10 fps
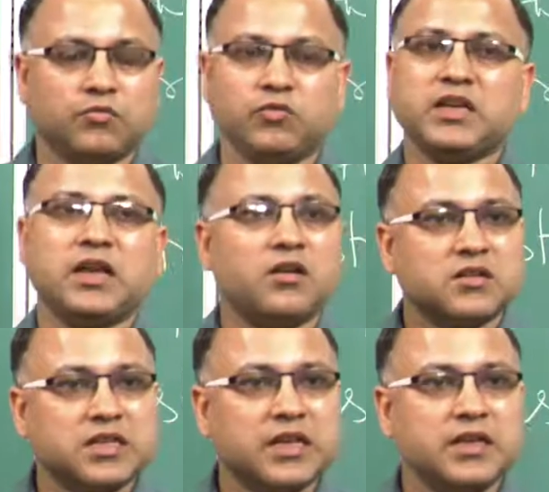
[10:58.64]
we
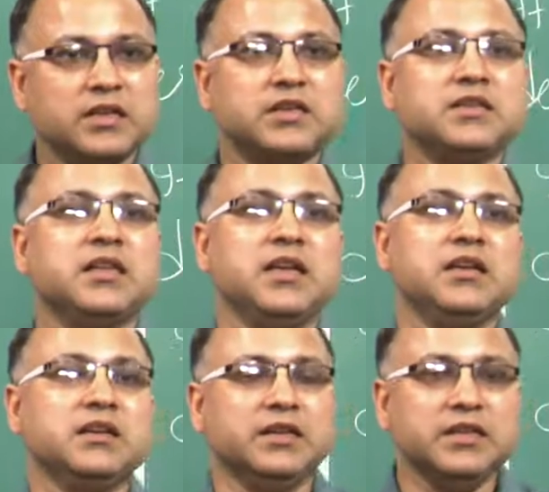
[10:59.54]
cannot say it is a
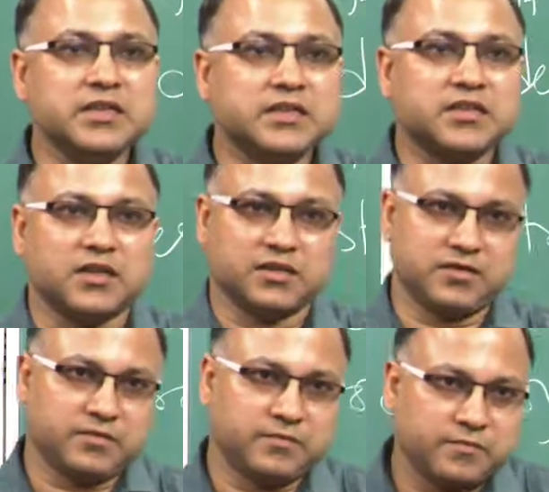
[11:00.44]
rigid structure.